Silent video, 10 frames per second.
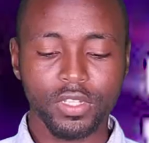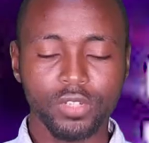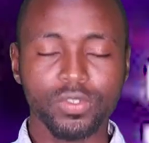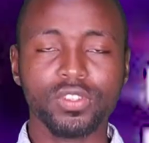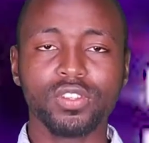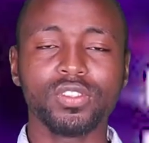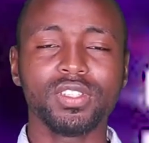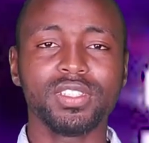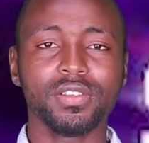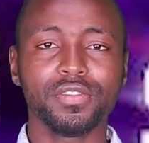It was not
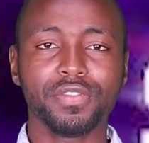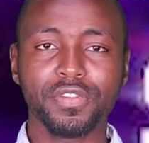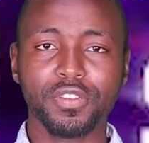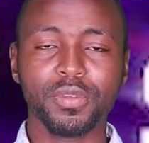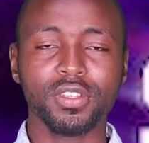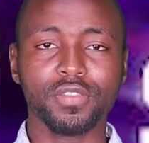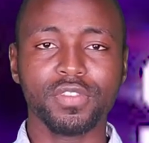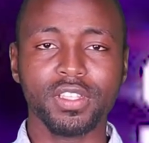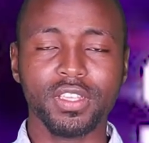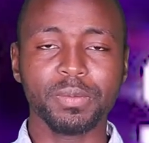until the 75th minute of
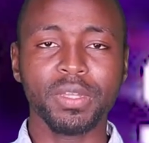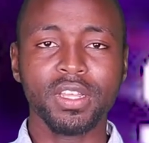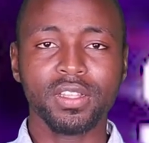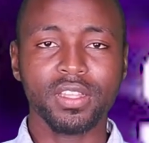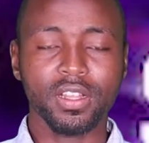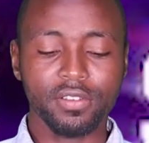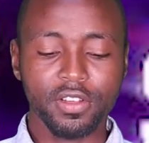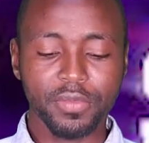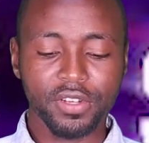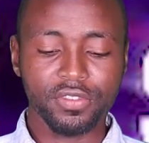the game that
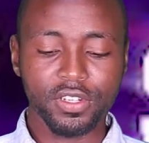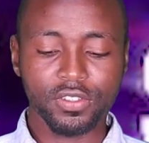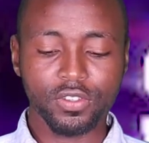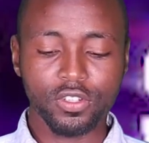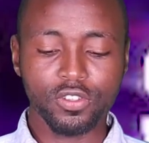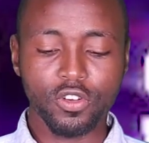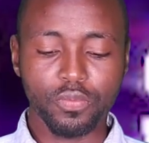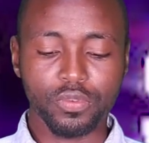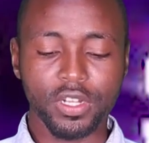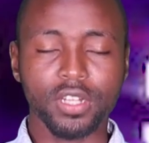Real Madrid scored the
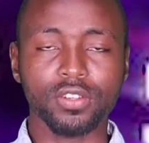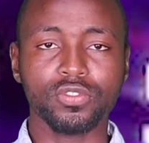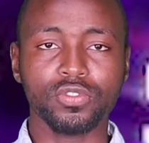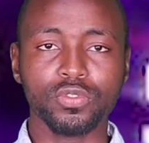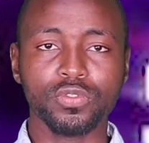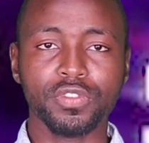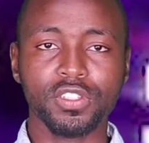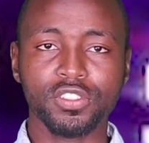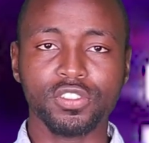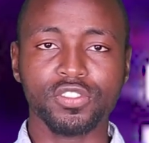opener through
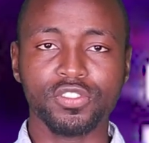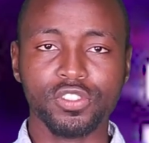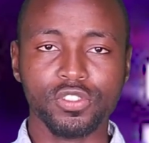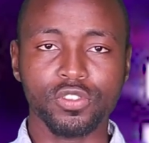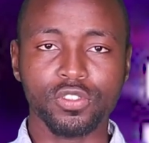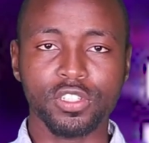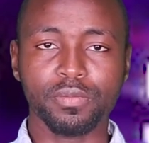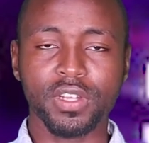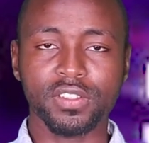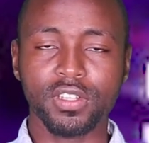Vinicius Jr., the
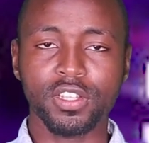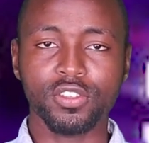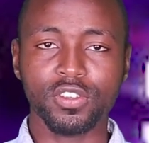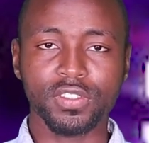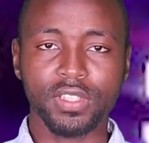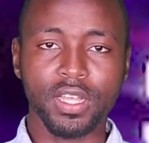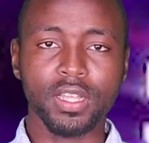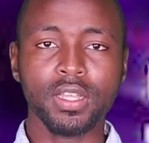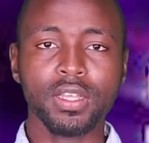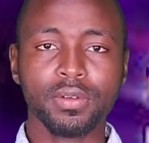Brazilian
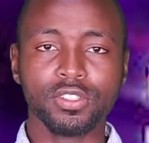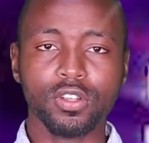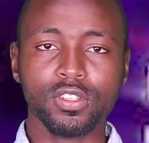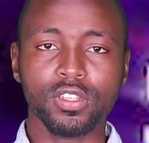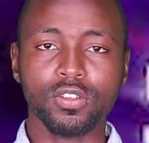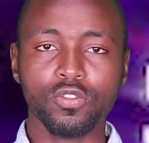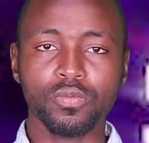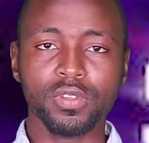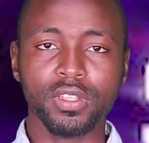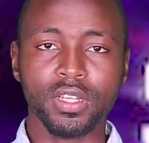youngster, slotting
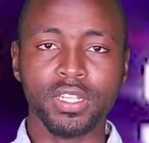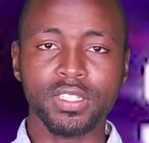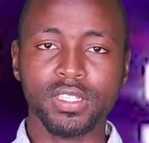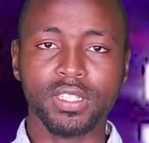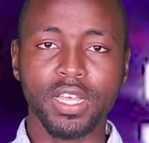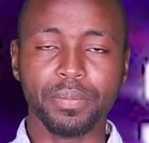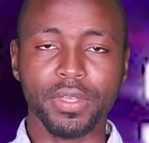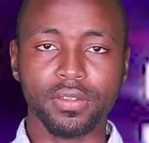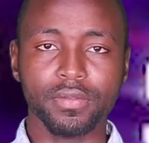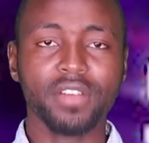home an easy
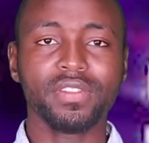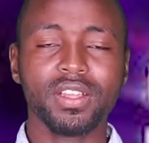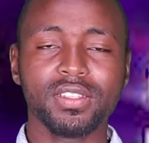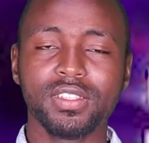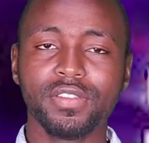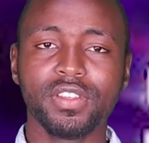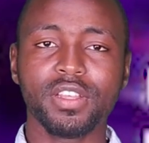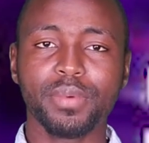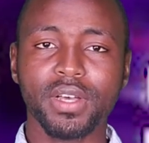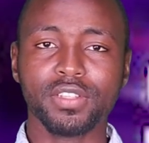tap-in after receiving
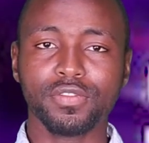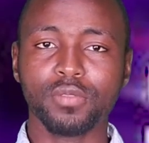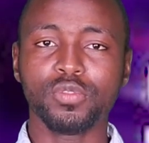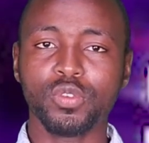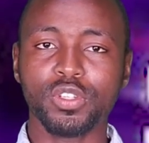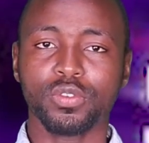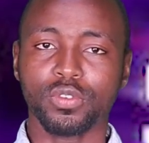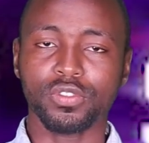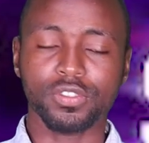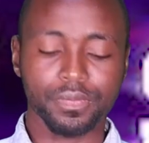a pass from Toni
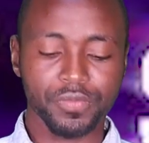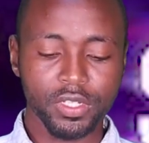Kroos.